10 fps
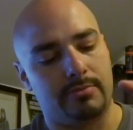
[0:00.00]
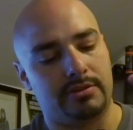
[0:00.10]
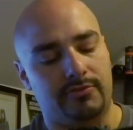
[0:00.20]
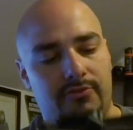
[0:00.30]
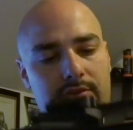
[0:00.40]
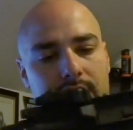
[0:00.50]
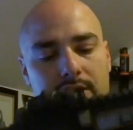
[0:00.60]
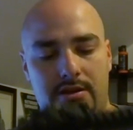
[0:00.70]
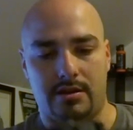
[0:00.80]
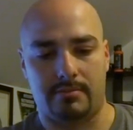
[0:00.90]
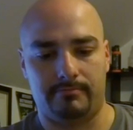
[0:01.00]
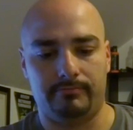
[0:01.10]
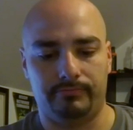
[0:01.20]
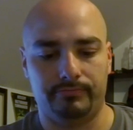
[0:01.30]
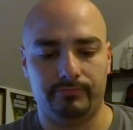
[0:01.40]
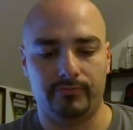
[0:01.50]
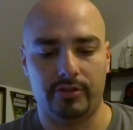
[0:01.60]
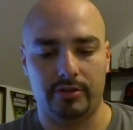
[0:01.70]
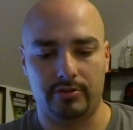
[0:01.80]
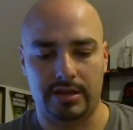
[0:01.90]
but it's fairly
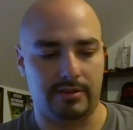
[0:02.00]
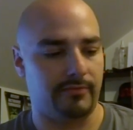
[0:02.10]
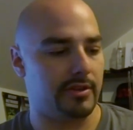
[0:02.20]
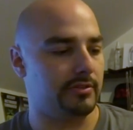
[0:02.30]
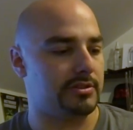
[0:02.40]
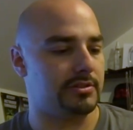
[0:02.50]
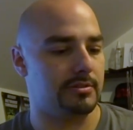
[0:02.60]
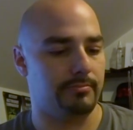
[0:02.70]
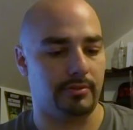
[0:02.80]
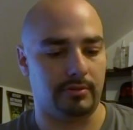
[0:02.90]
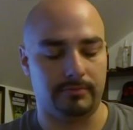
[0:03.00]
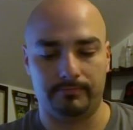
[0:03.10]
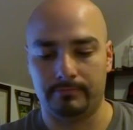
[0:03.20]
unique, fairly simple.